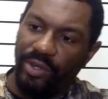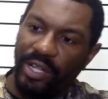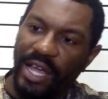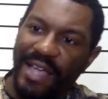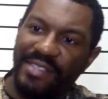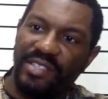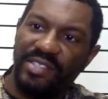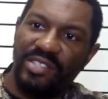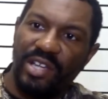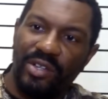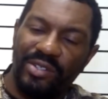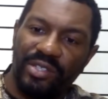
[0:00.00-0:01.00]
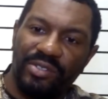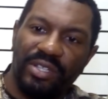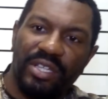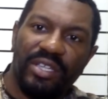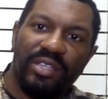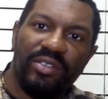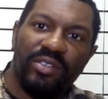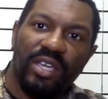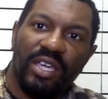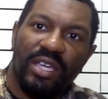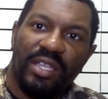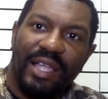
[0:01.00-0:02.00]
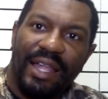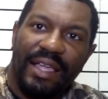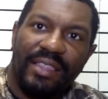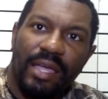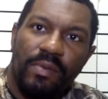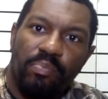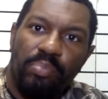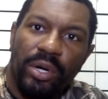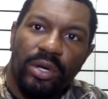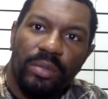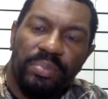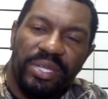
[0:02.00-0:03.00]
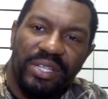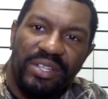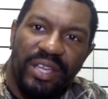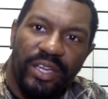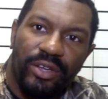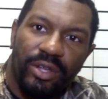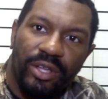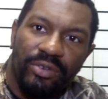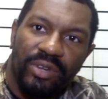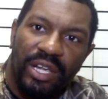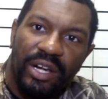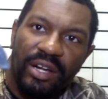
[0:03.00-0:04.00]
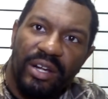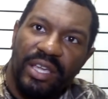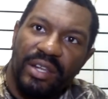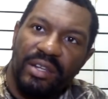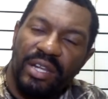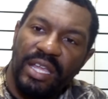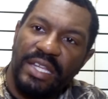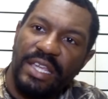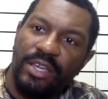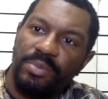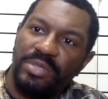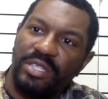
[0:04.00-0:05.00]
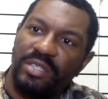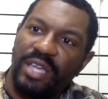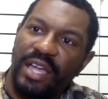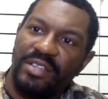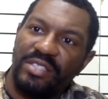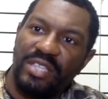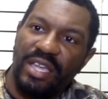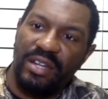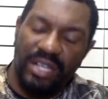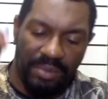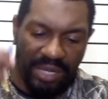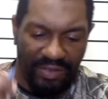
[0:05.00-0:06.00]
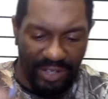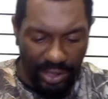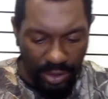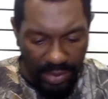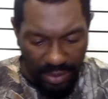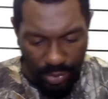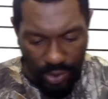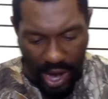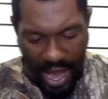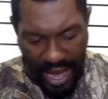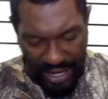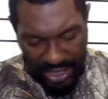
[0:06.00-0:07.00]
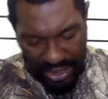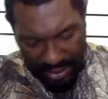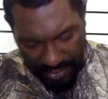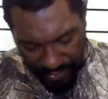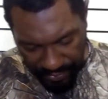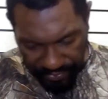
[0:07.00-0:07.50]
Lots of salt on these. I like that bulb tail on there. That helps it kind of stand up, give it a little bit more action.